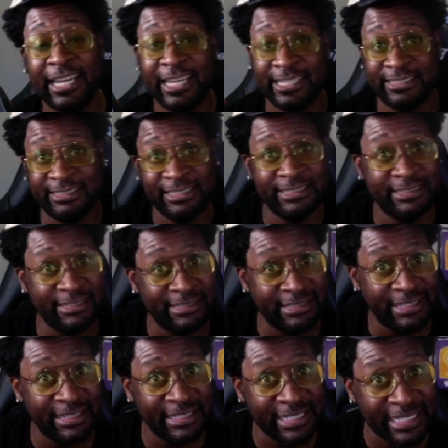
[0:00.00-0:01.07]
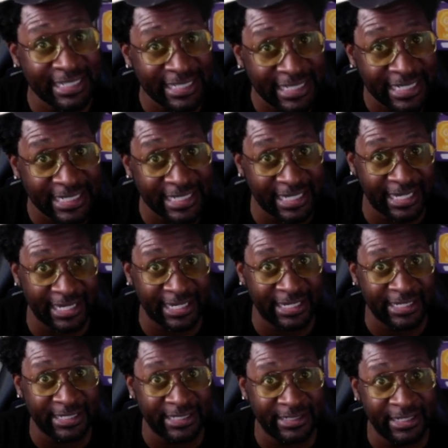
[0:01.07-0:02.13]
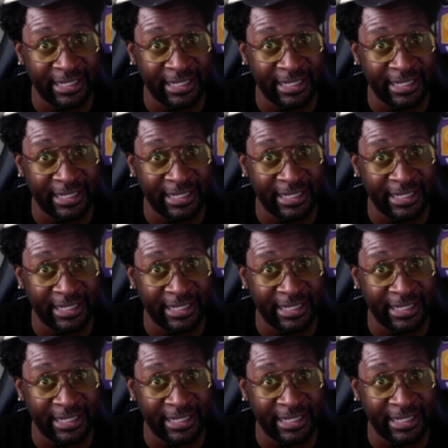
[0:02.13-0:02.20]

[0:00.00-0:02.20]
And since it's in the clear gain